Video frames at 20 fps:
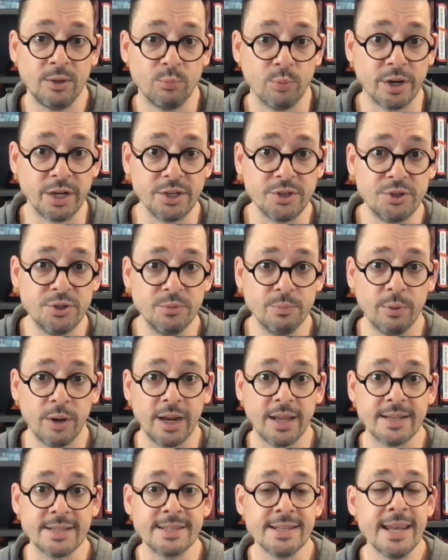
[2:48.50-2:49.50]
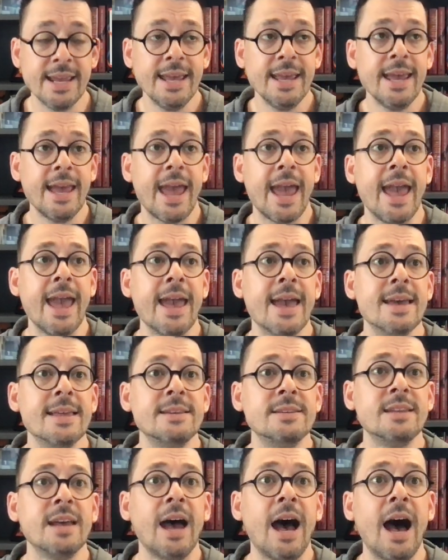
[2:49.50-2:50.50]
running shoe brands.
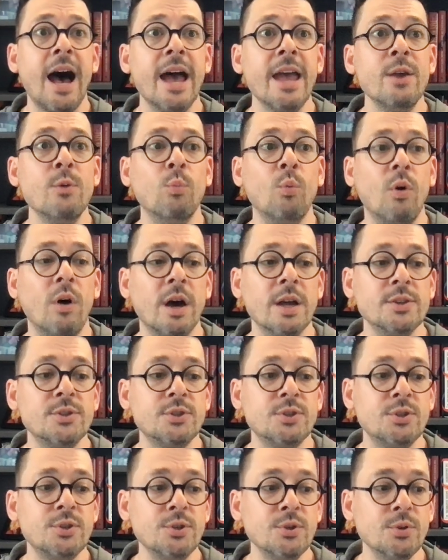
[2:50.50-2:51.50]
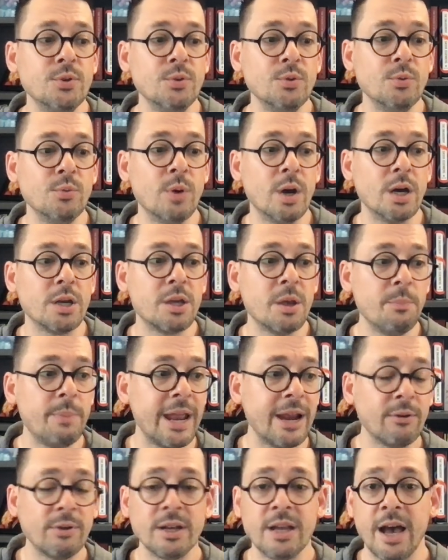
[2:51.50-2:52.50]
And I want to
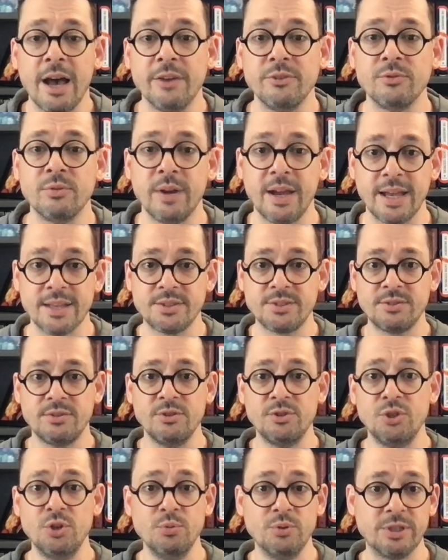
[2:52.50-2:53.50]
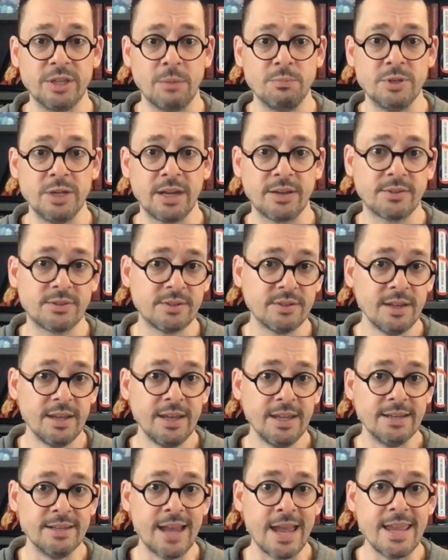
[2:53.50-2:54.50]
compare and contrast two subjects,
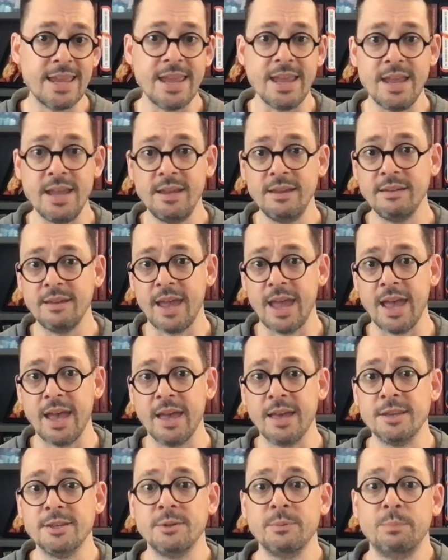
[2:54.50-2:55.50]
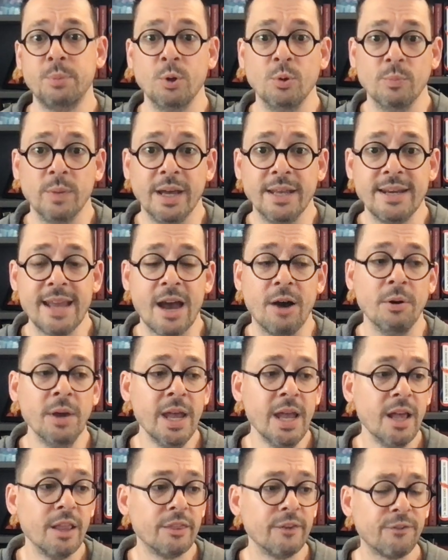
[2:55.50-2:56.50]
Nike and Puma. Now,
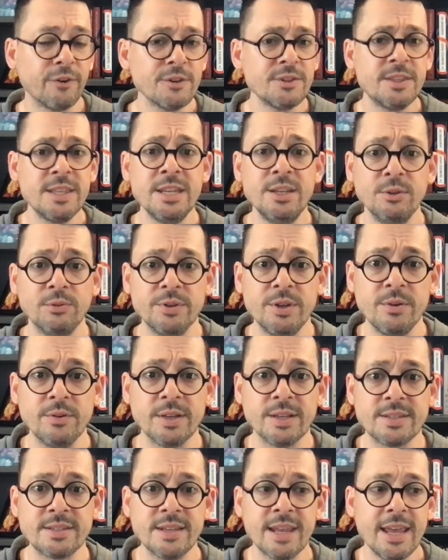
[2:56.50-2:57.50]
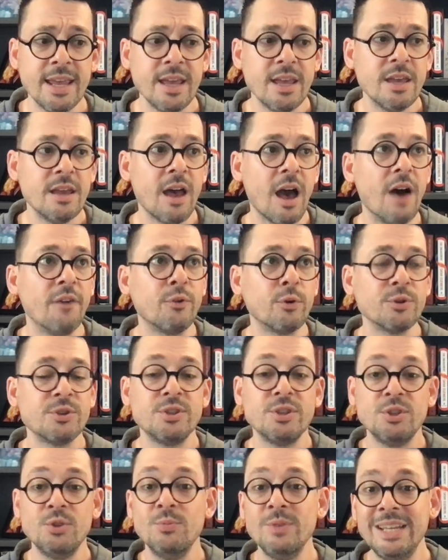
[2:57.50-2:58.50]
the first thing you'll notice, of course,
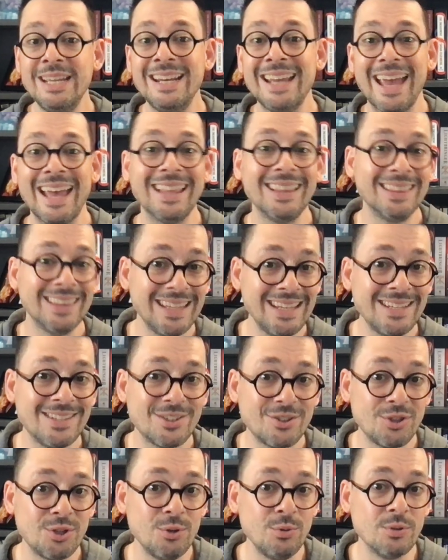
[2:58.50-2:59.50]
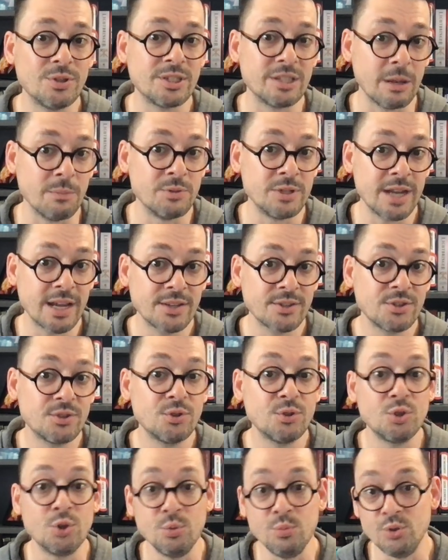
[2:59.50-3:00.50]
you need at least two subjects
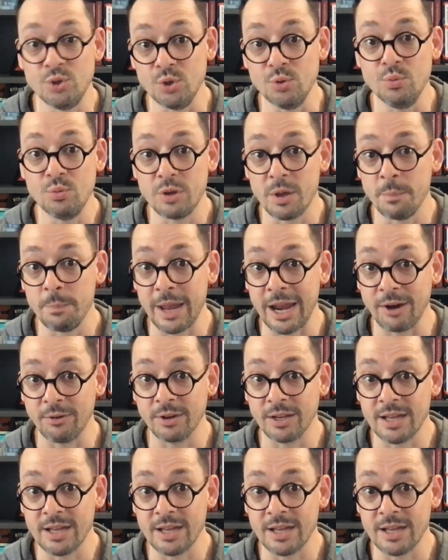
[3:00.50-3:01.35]
to do compare and